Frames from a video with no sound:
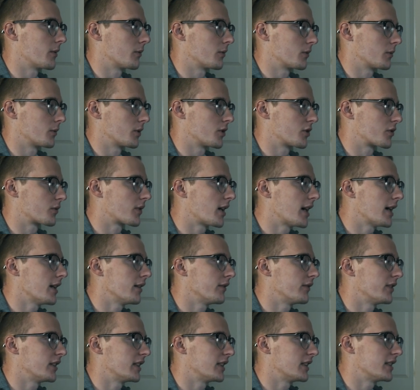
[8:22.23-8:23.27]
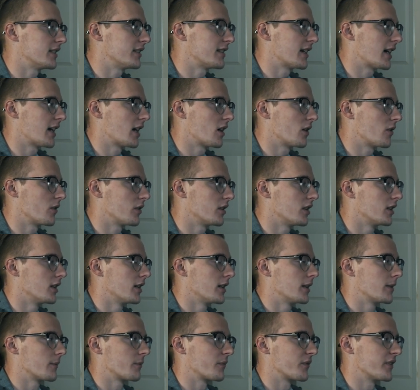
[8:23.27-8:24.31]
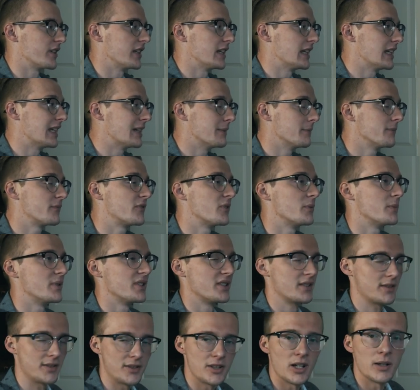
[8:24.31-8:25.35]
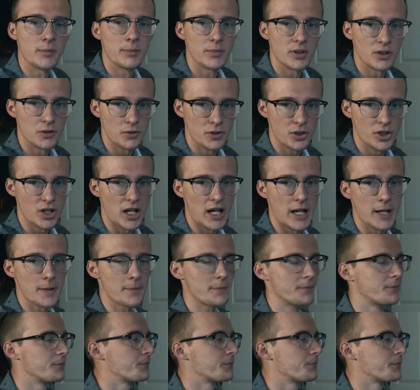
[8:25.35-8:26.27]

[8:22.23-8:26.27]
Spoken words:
When we're driving down the infamous Dumbo shot,